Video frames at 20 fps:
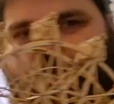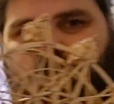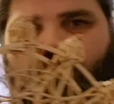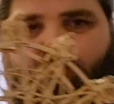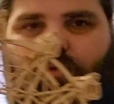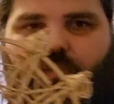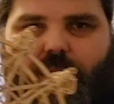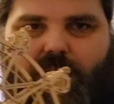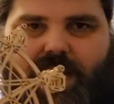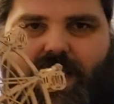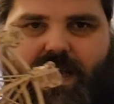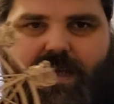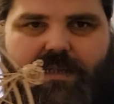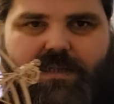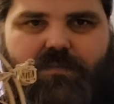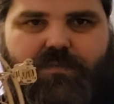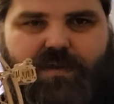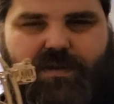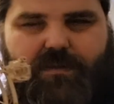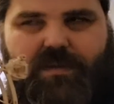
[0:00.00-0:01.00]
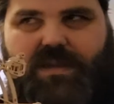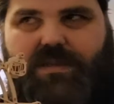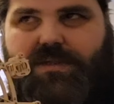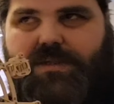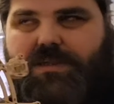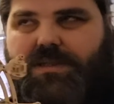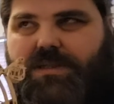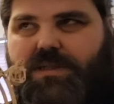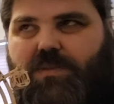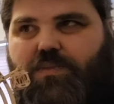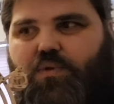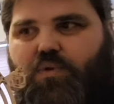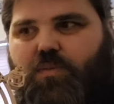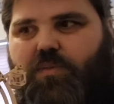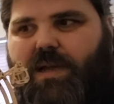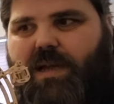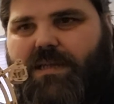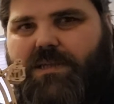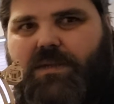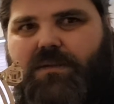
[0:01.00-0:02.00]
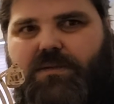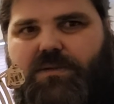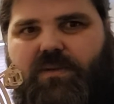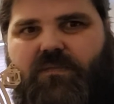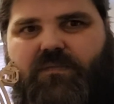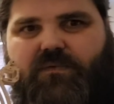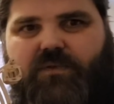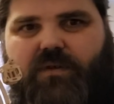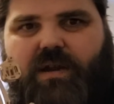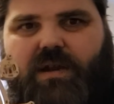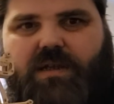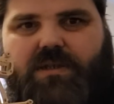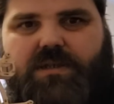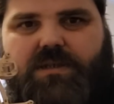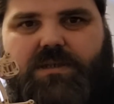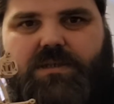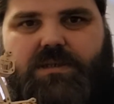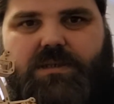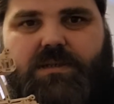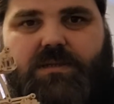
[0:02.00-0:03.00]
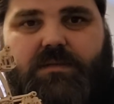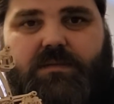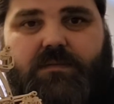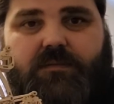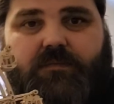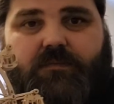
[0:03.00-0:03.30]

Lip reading: a small blast, but I mean, just a small blast goes on for ages.